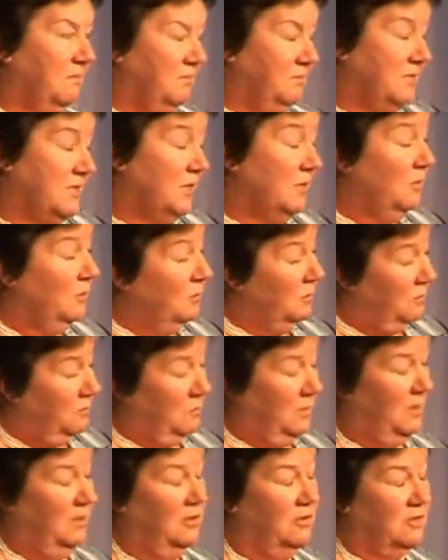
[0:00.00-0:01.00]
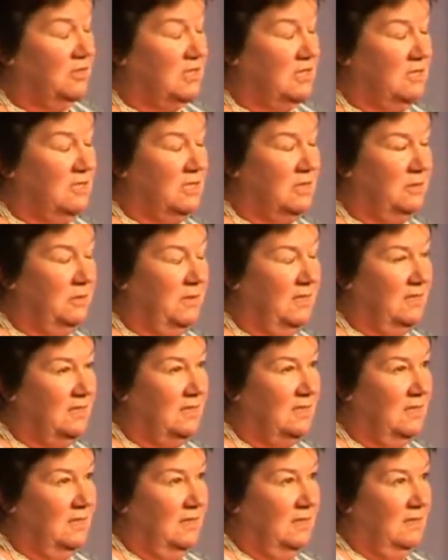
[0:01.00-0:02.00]
So we looked into it
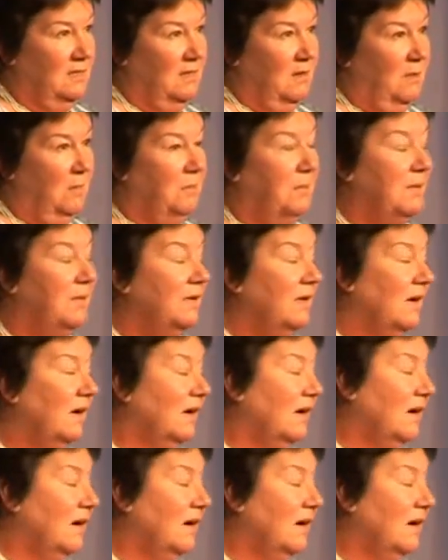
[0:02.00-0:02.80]
but